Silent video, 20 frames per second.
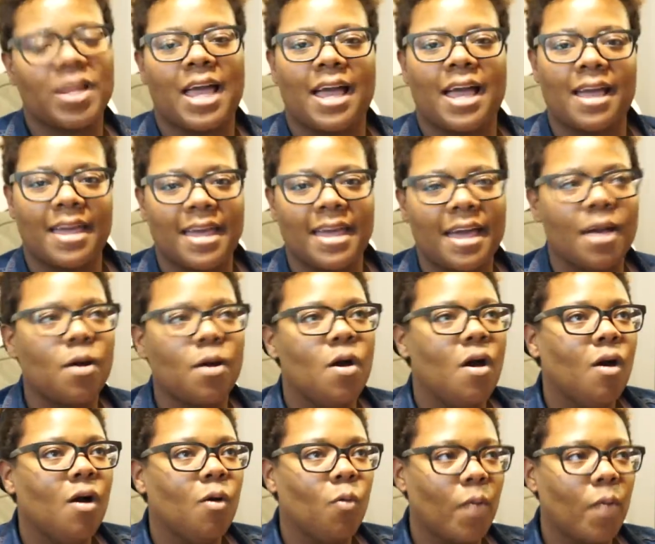Like I can't
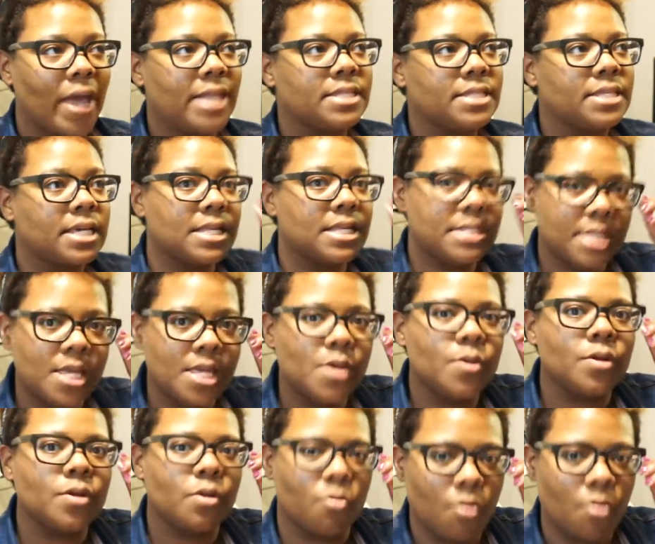wait to
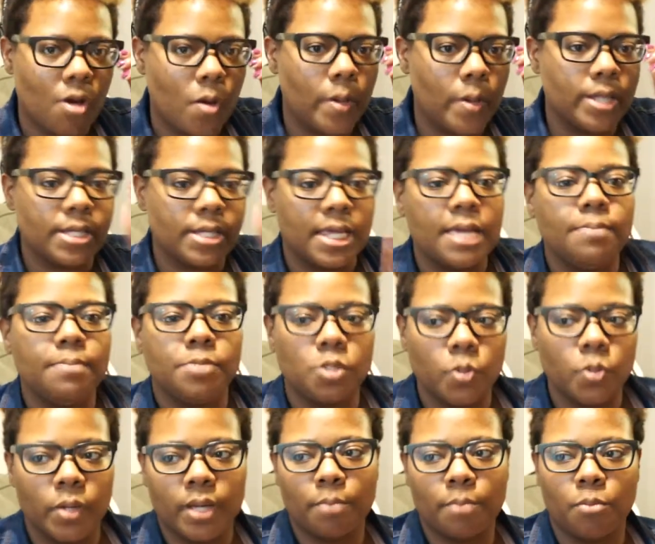continue to grow and keep
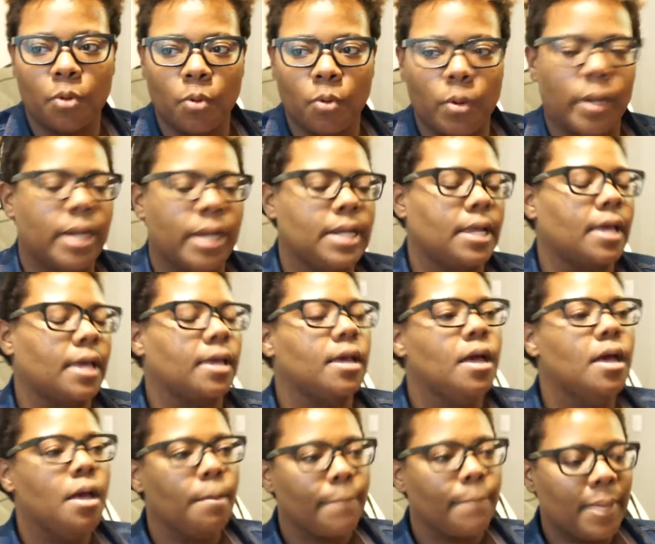doing more and like
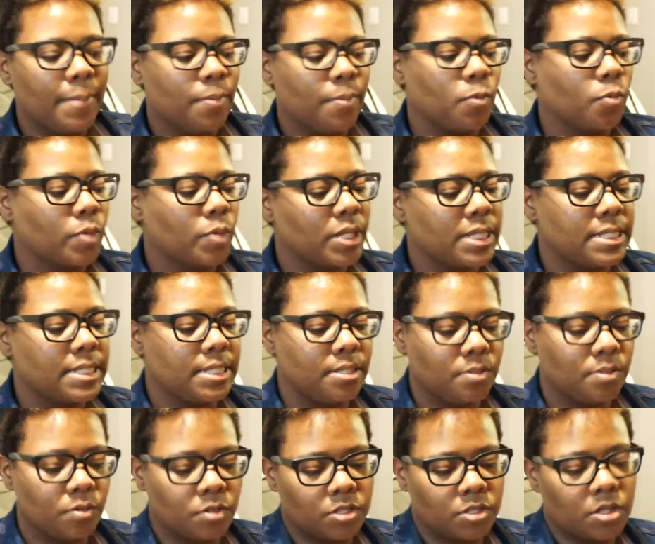people really still
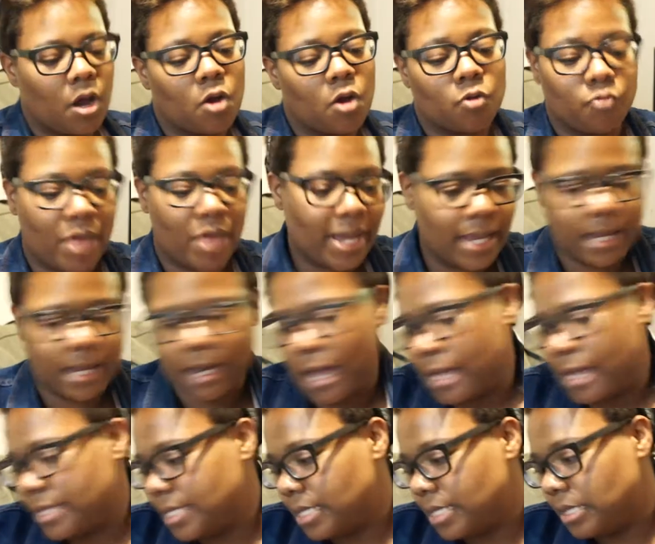still start
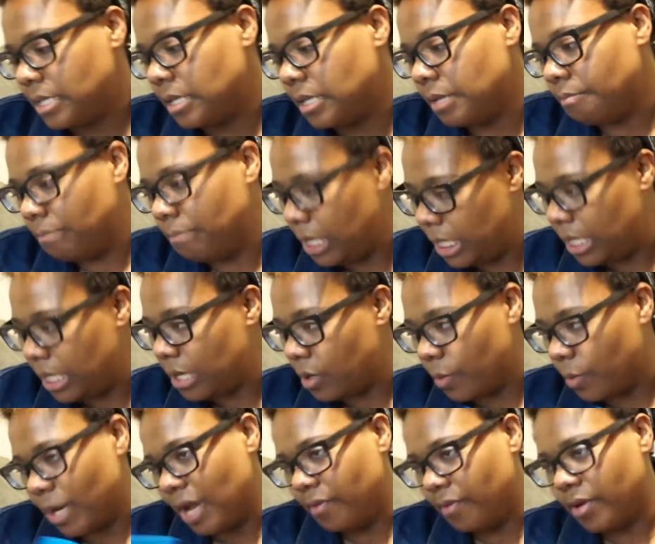recognizing me or
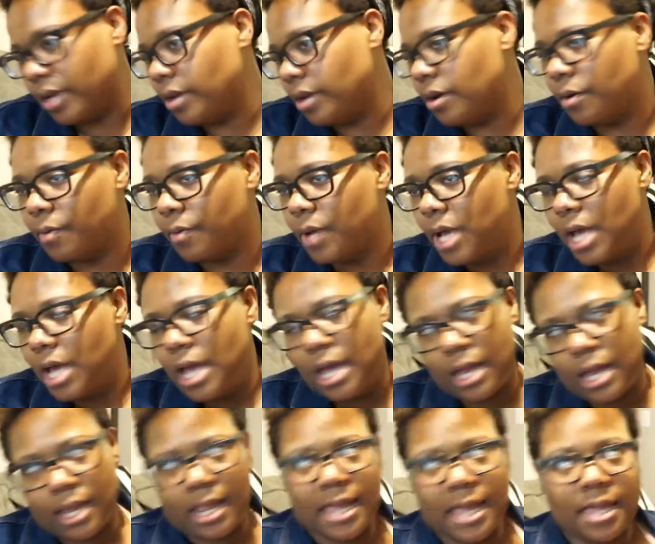whatever you know
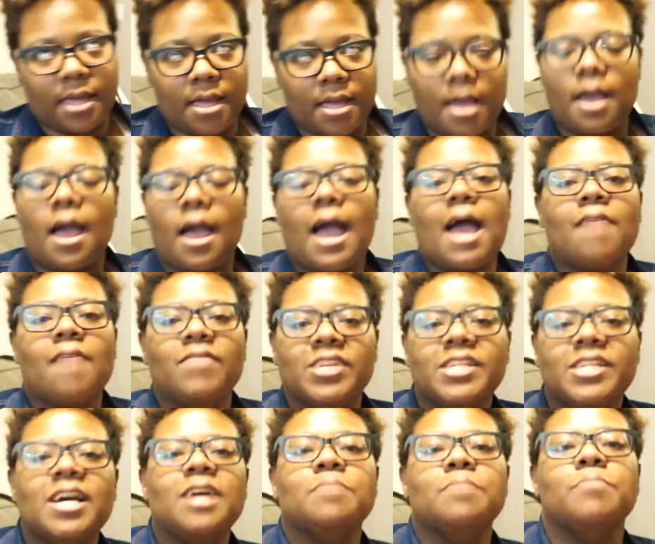like I
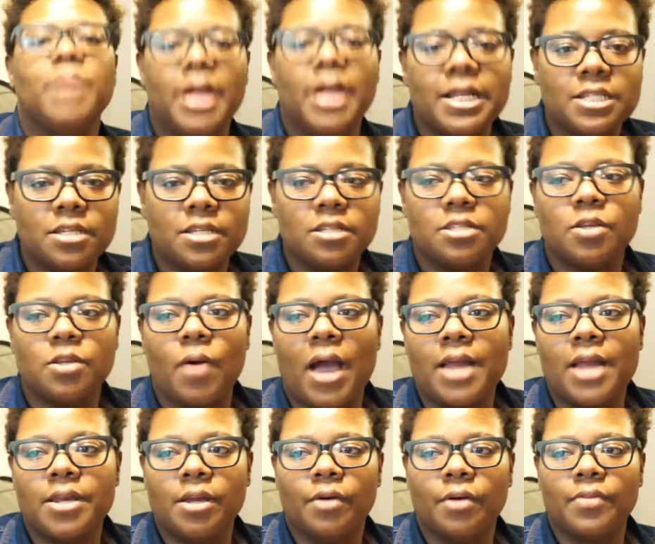haven't done much so
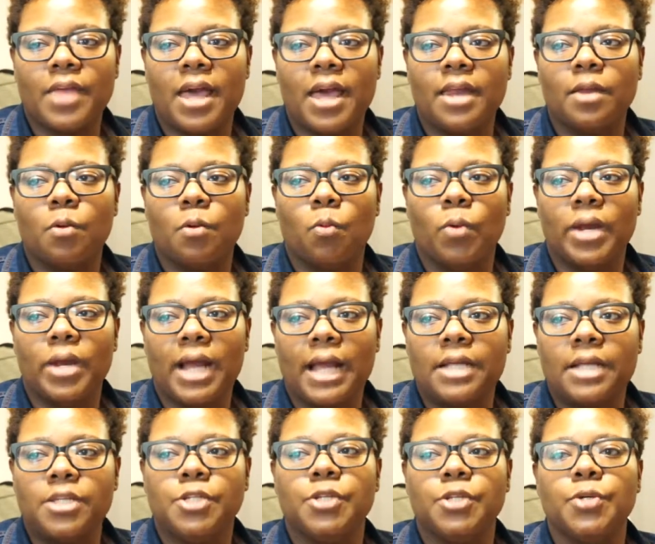I know that when
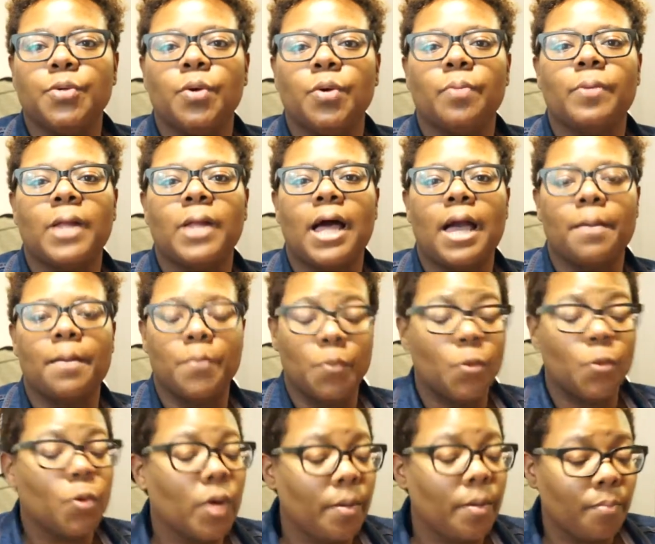I do apply
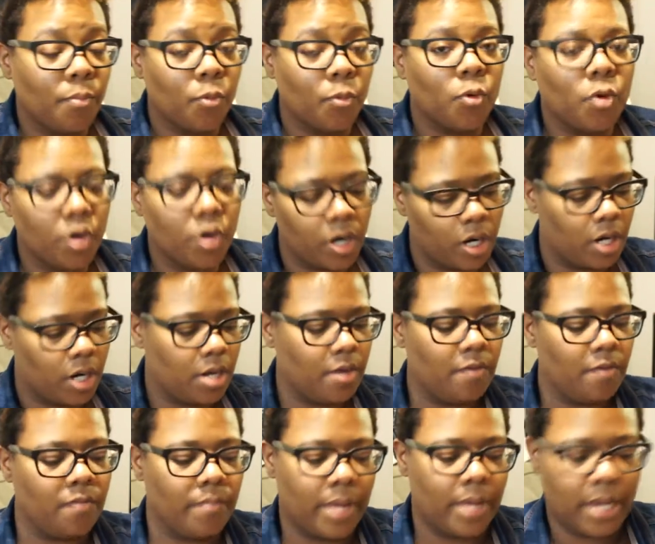more and more
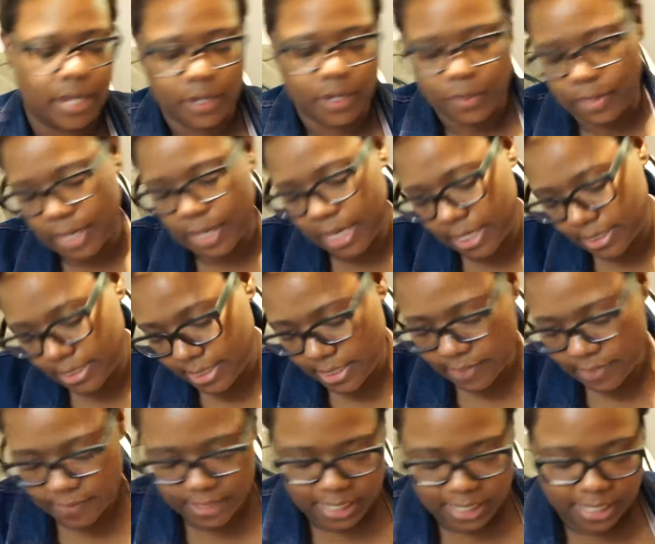of my
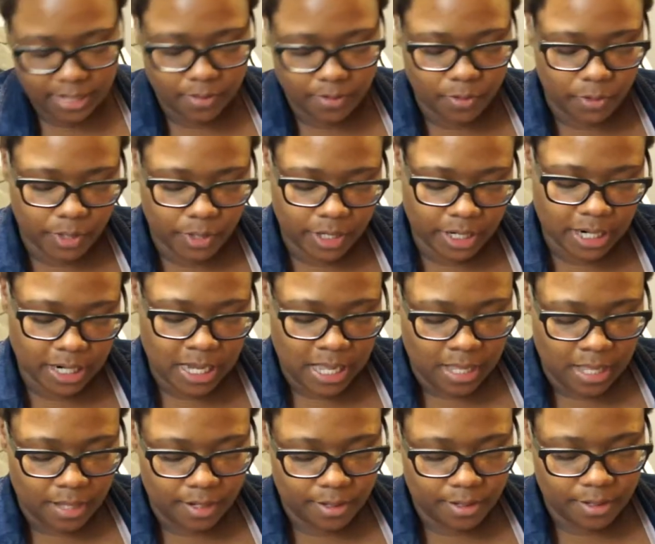creativity or
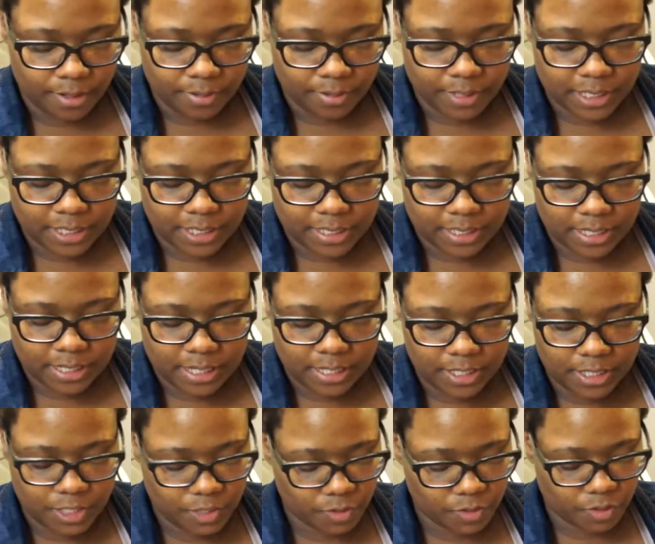you know just
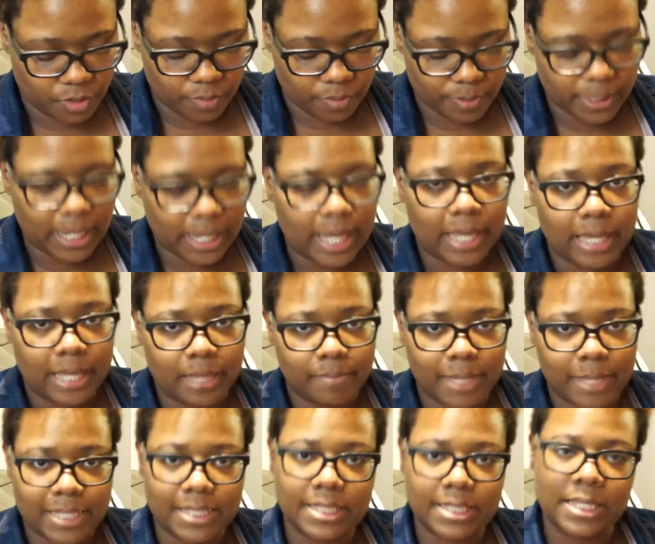in general applying
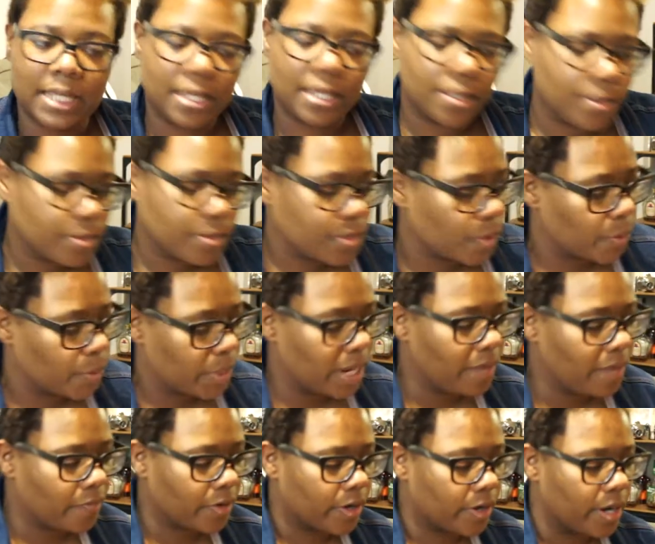my skills or
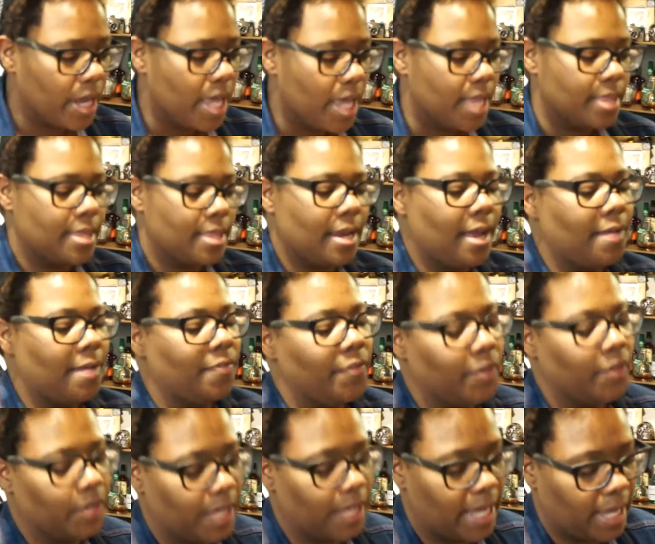whatever that I
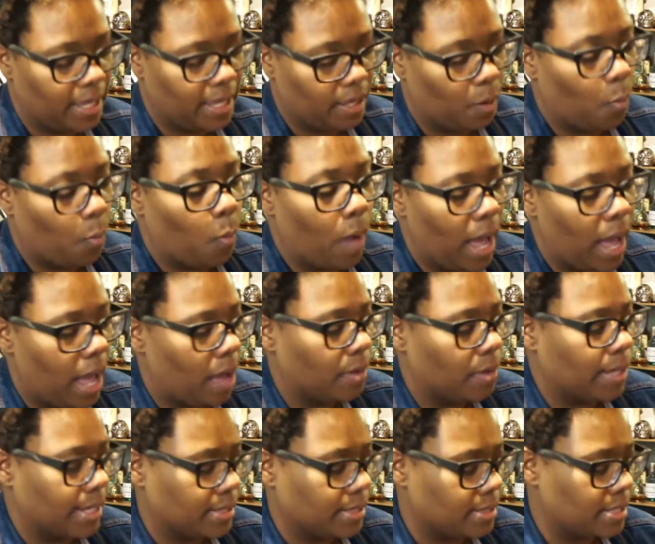felt like wow
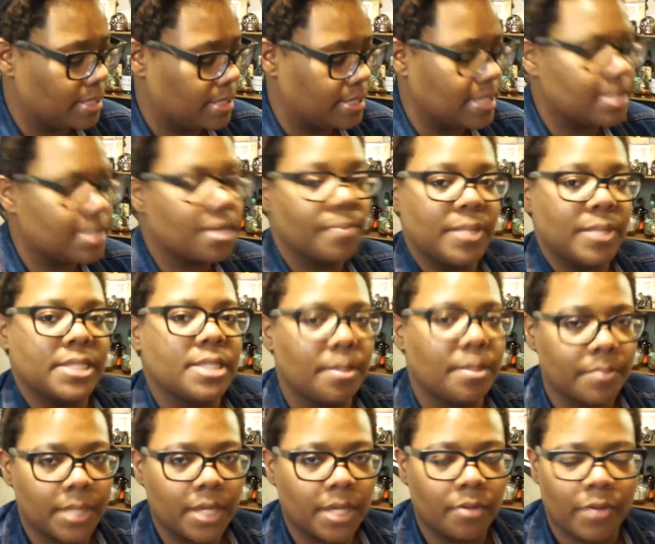like this this could be
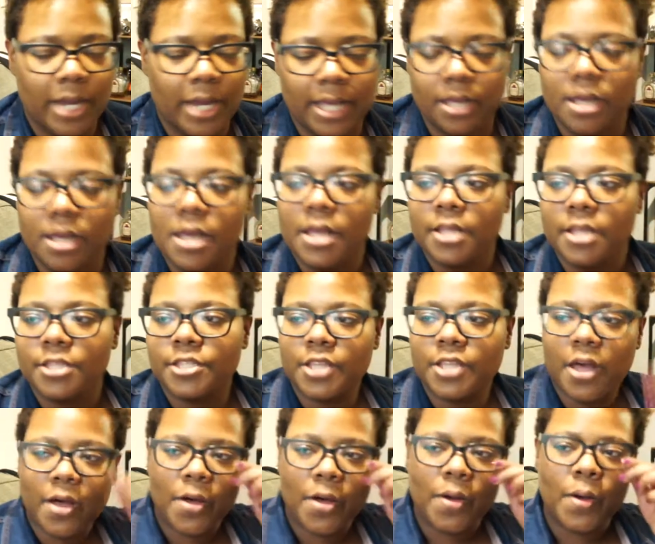something right
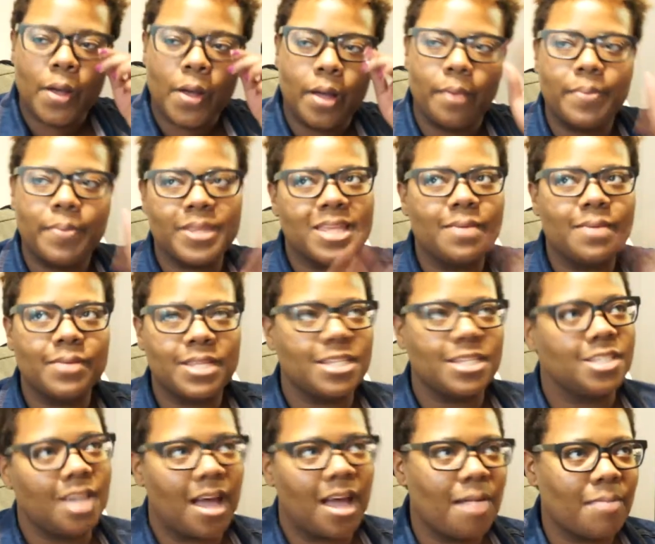so but then when the
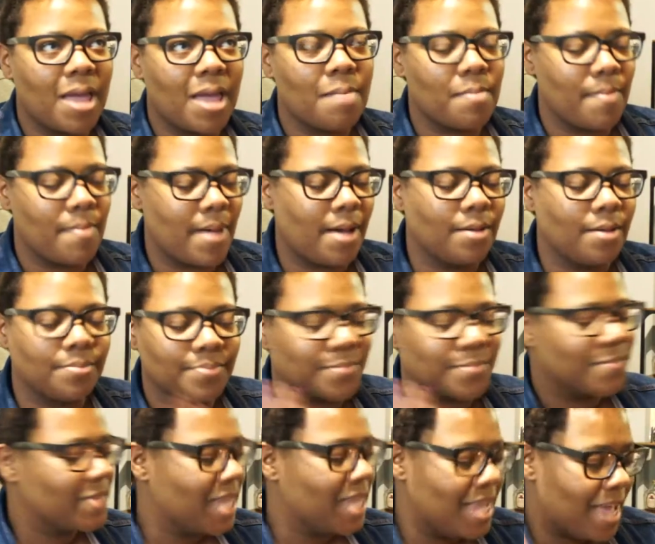job came about
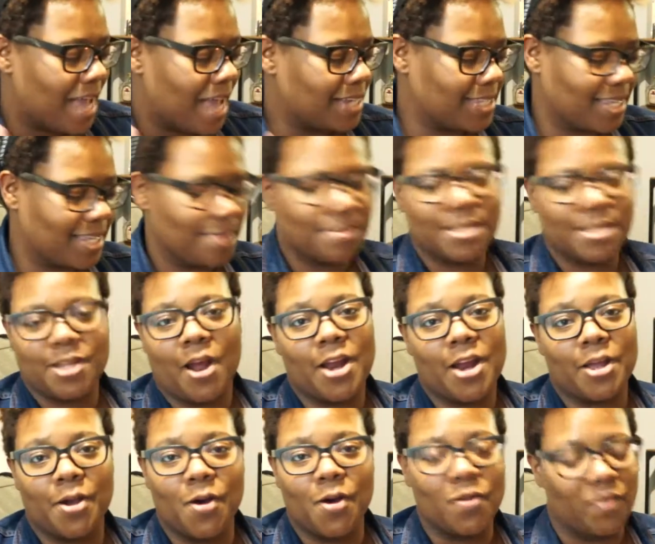I just keep
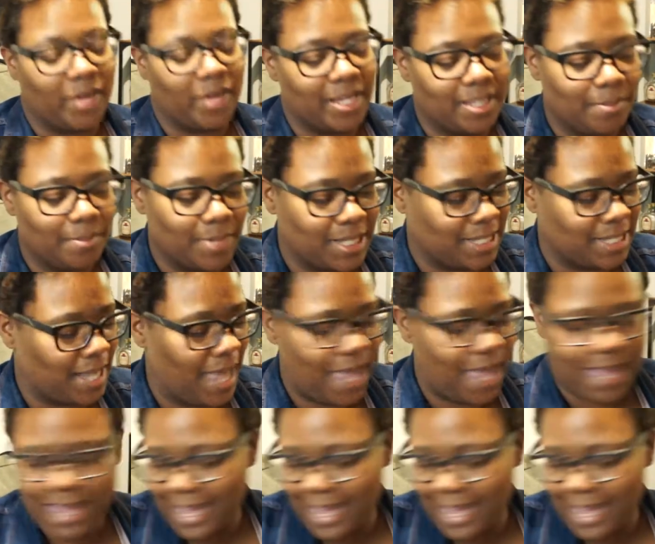starting over because I'm just like